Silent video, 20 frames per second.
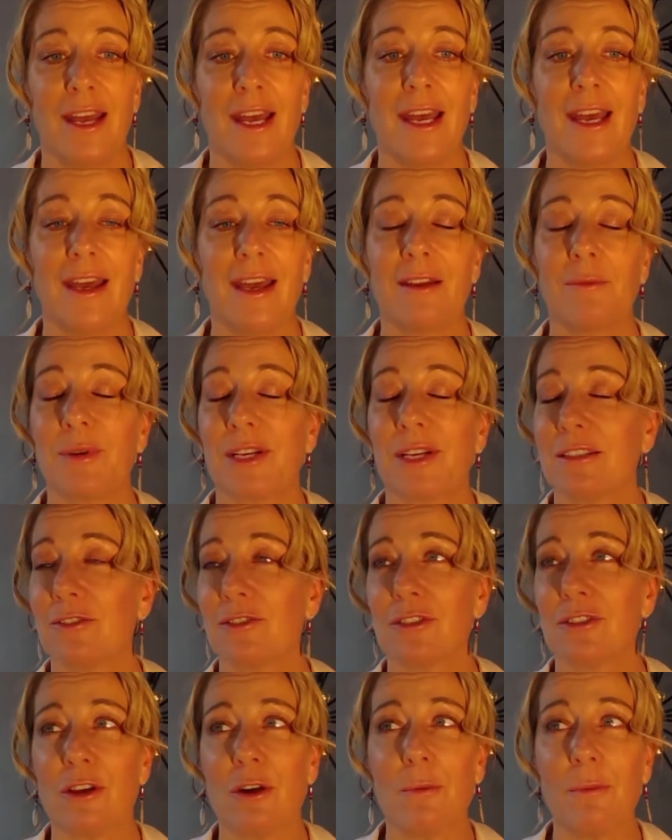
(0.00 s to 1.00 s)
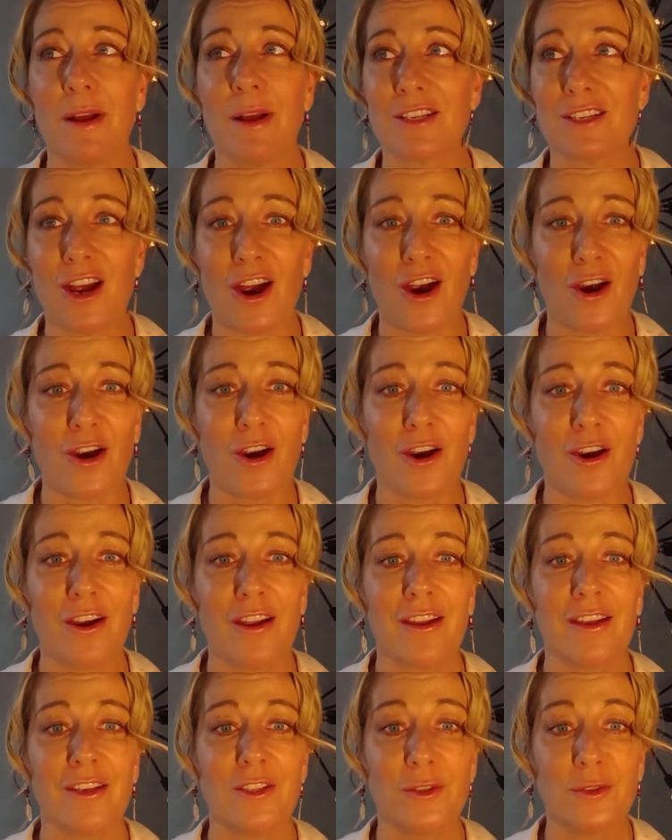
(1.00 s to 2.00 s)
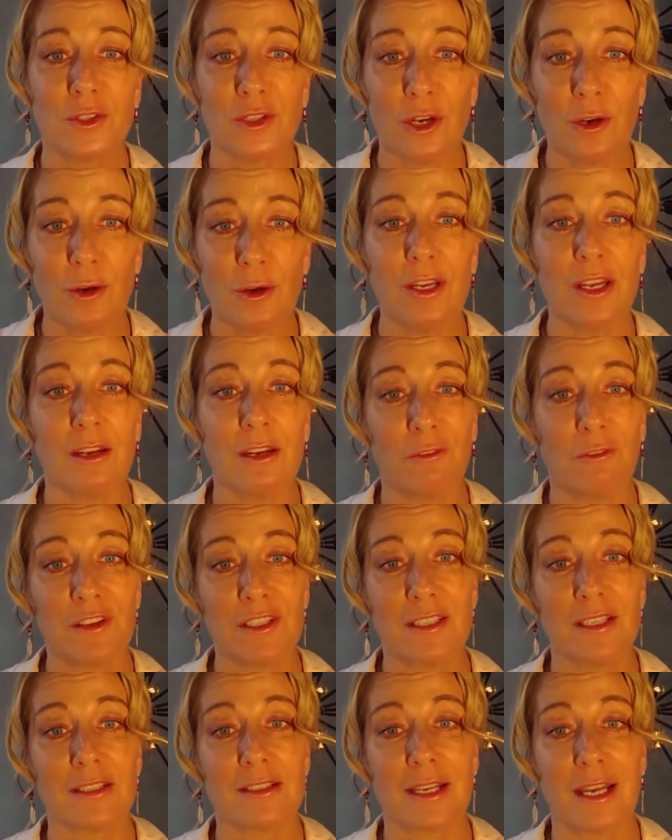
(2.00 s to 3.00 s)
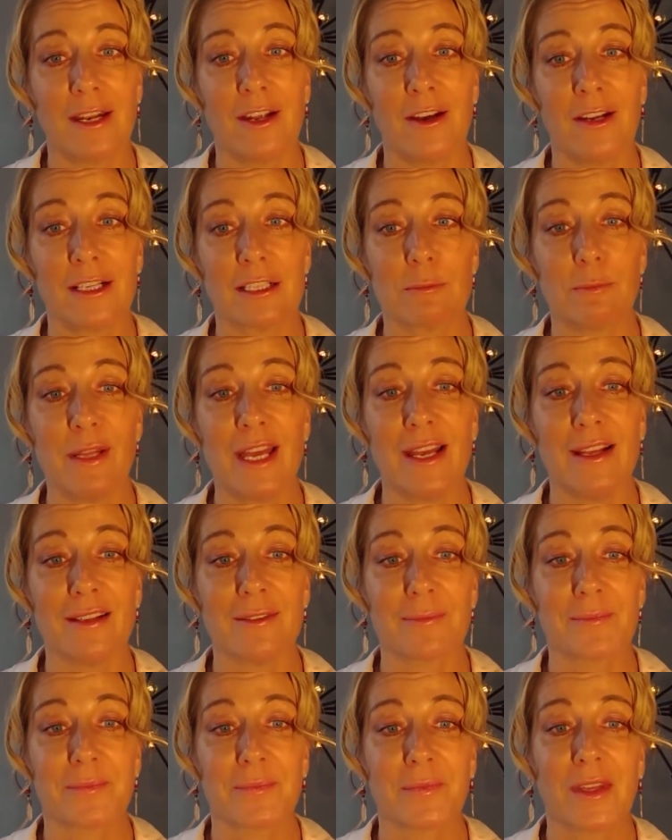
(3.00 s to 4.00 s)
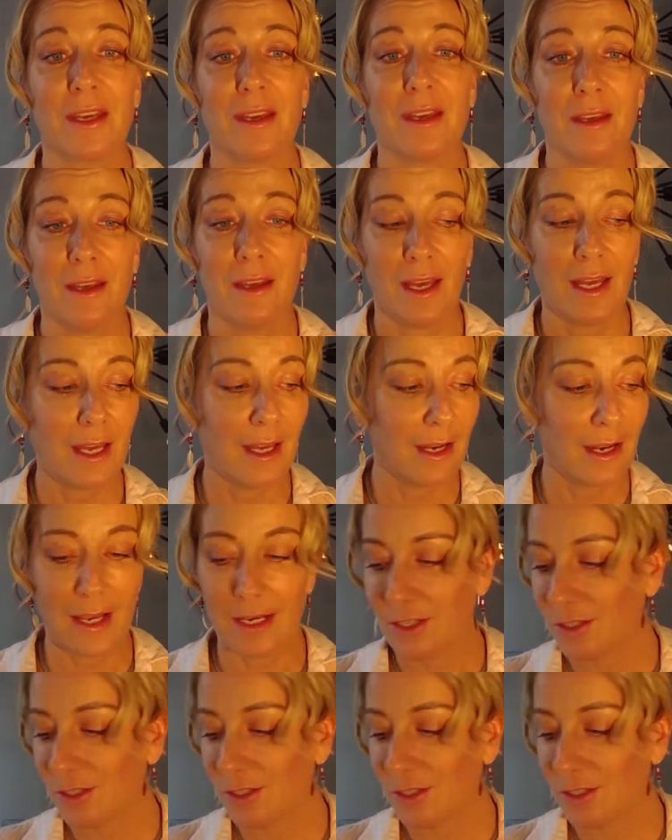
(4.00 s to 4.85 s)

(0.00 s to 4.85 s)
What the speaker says: And because there's so much our Newtonian physics cannot explain. And I